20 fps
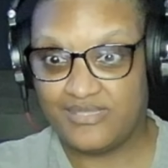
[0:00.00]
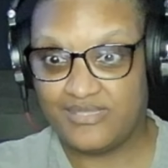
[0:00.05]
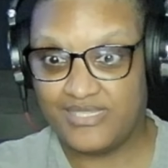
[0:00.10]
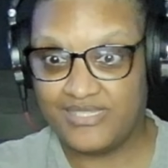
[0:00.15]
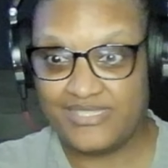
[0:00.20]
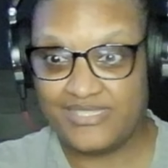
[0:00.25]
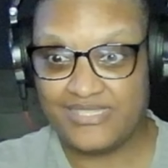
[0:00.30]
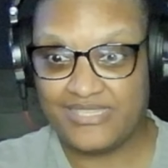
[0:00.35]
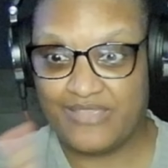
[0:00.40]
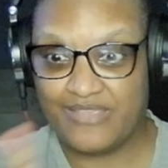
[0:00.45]

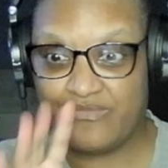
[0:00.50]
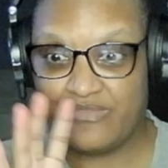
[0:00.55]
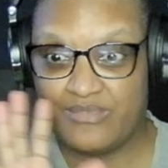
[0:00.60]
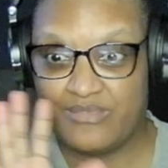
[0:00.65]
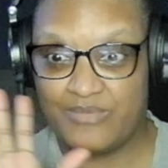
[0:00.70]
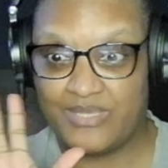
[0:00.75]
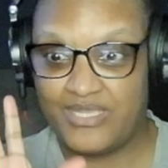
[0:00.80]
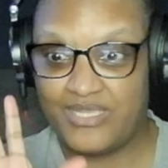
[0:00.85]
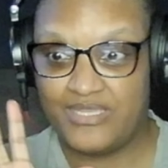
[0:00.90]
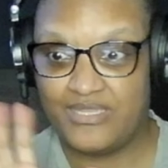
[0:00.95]
is giving
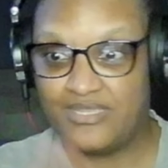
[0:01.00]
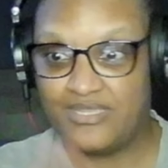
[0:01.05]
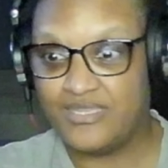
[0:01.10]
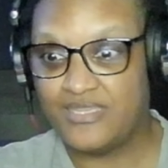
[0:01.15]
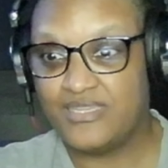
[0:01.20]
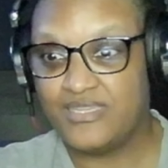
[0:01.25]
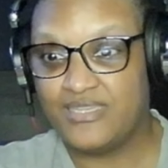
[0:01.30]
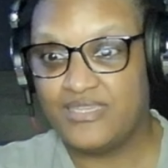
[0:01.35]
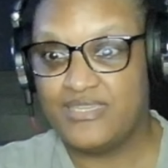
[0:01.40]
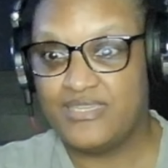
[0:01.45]

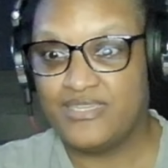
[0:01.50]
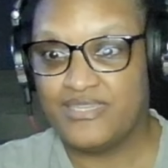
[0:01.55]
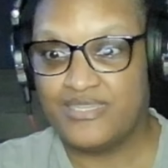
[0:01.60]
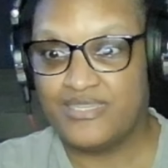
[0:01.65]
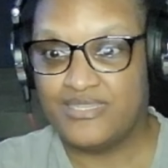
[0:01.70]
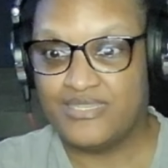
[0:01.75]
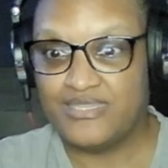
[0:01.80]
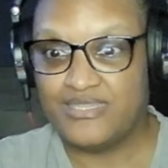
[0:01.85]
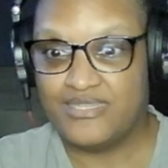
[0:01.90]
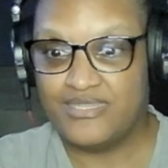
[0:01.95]

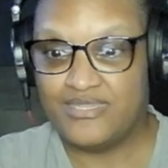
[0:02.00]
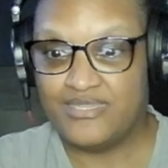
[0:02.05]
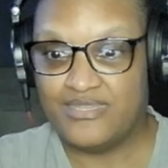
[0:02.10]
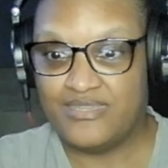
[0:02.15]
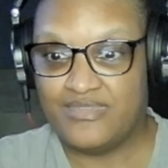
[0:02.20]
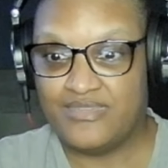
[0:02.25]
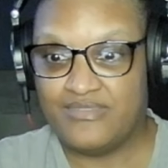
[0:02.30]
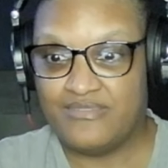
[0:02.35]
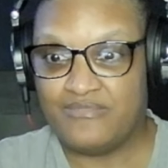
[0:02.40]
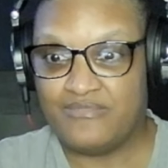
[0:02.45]

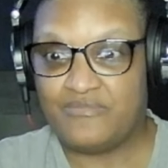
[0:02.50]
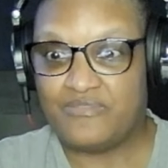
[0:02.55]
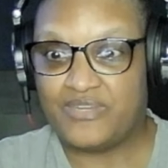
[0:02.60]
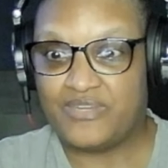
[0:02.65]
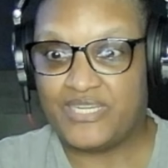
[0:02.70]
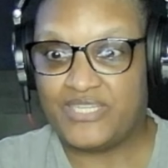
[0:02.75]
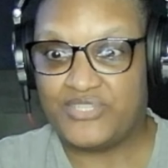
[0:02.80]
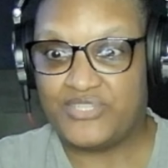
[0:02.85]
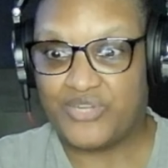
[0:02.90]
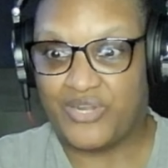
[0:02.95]

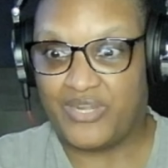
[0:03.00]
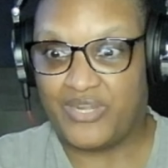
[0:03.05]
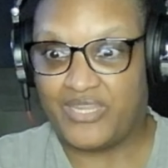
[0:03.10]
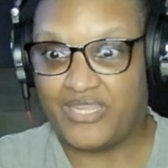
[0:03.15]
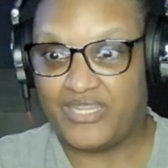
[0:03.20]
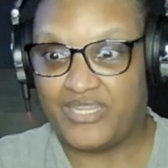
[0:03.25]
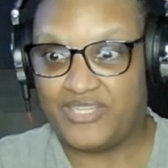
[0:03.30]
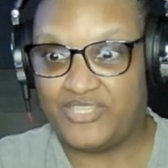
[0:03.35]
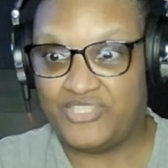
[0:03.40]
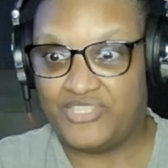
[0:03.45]
me...Very dark
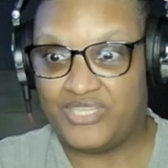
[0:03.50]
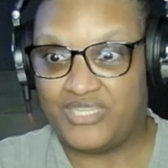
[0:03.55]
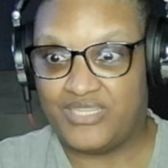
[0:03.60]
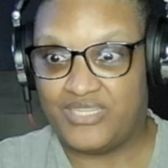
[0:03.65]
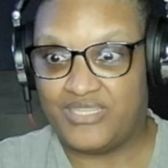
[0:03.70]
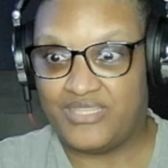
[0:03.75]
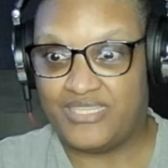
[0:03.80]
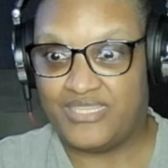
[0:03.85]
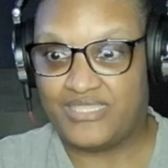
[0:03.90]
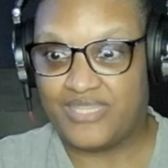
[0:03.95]
energy.
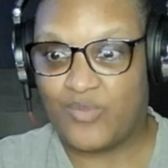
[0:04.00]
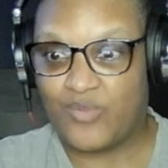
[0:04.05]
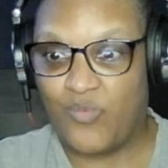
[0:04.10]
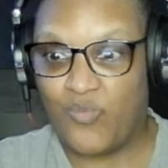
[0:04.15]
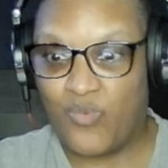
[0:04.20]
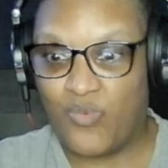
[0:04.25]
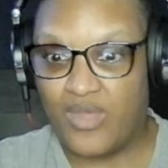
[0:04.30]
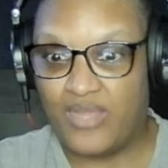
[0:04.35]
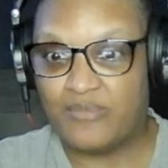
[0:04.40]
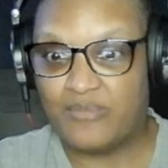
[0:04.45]
There's like
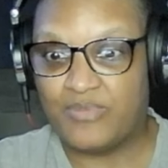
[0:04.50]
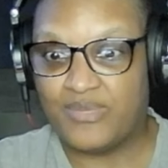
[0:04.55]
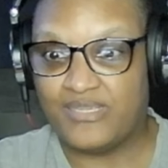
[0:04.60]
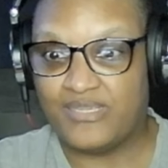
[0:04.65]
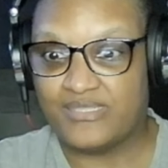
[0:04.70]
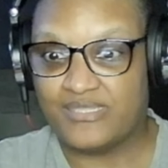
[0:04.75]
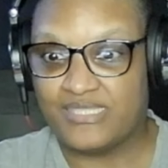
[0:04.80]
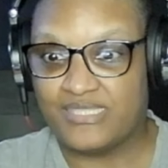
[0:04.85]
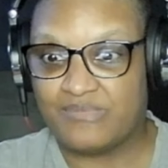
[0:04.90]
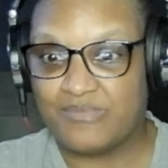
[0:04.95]
one
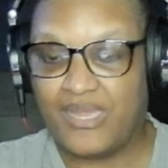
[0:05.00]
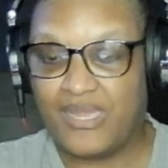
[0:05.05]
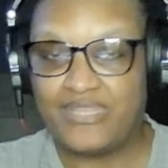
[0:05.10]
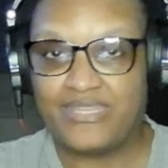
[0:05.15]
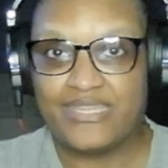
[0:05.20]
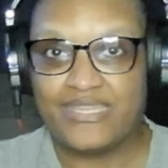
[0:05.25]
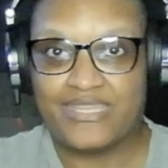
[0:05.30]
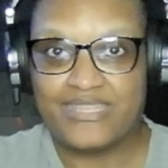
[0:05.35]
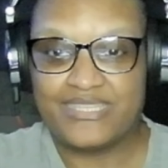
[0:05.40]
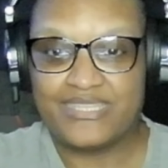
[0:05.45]
person
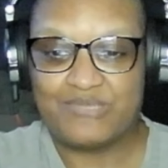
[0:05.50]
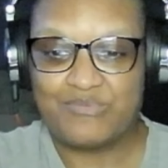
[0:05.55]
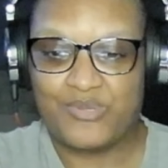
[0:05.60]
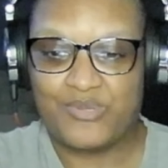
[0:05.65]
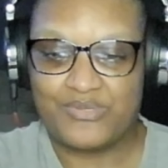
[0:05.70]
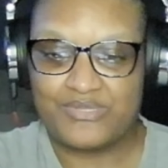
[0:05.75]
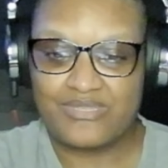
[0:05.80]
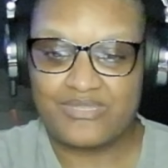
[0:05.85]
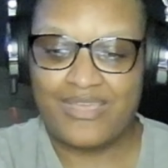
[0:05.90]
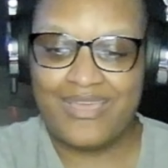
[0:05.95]
smiling in this
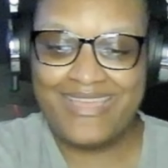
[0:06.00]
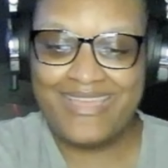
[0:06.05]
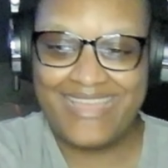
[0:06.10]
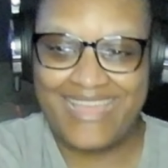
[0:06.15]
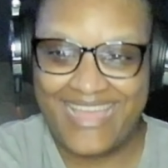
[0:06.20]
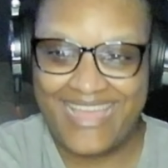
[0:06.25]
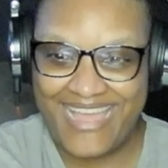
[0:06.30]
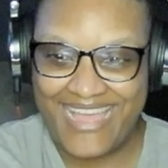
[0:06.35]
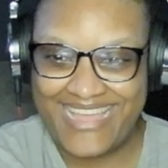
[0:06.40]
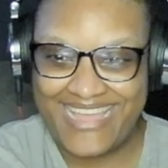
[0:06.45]
poster.
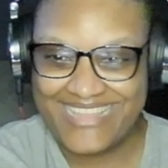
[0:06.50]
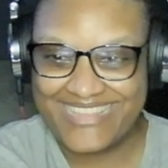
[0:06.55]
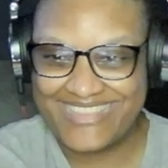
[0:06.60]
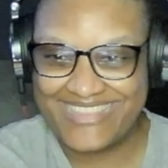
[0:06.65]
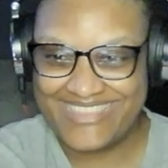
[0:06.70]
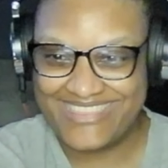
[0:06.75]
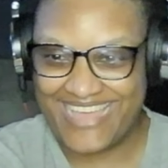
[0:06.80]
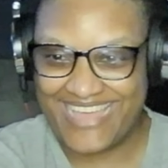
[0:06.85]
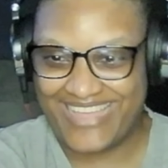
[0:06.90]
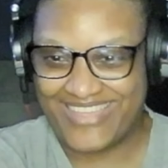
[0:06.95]

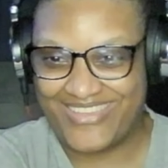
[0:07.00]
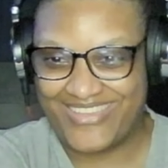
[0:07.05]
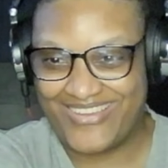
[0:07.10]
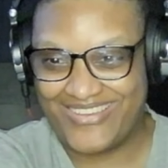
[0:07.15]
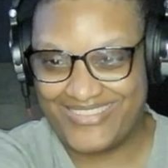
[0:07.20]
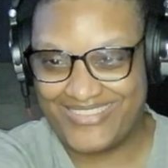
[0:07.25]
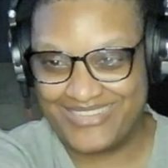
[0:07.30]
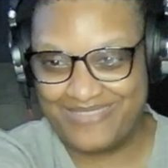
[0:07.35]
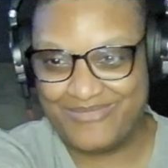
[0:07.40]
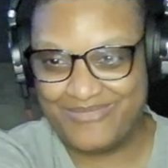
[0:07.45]
That girl
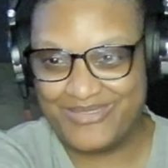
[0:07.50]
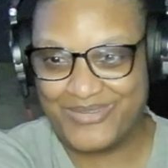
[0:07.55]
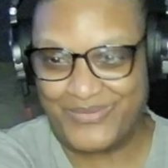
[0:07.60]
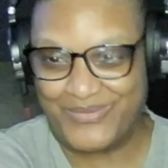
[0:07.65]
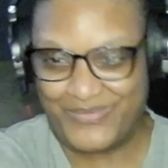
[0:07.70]
in the middle